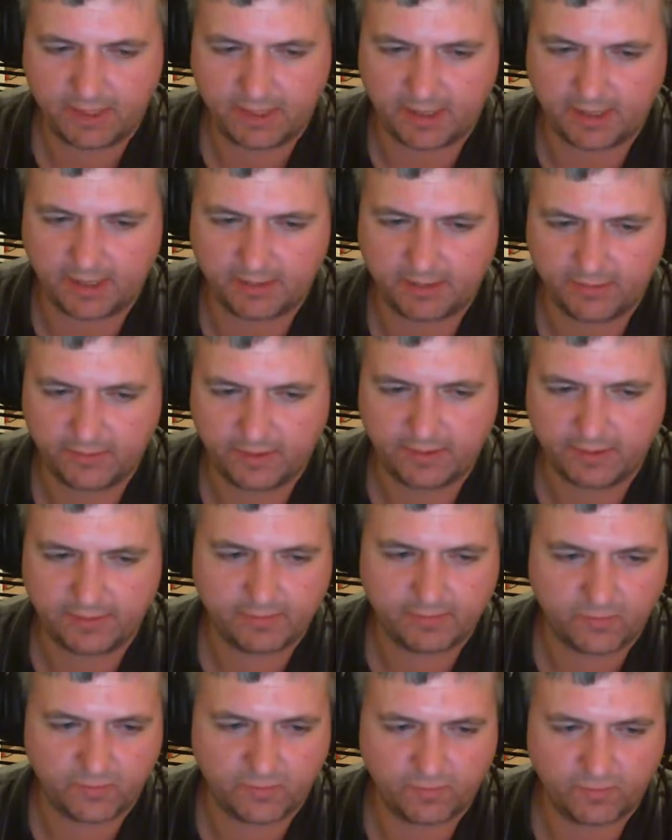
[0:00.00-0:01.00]
Yeah.
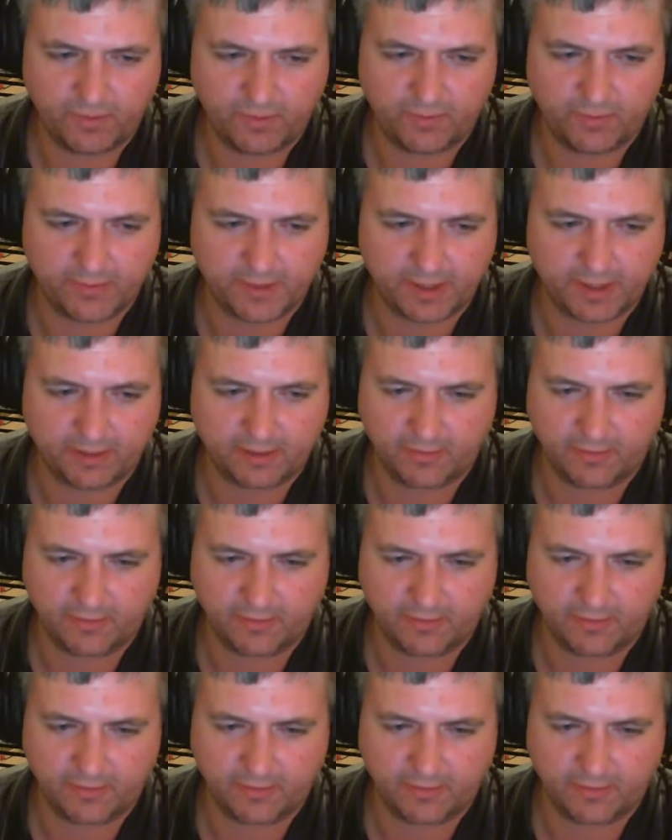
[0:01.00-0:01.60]
Well, maybe we'll talk.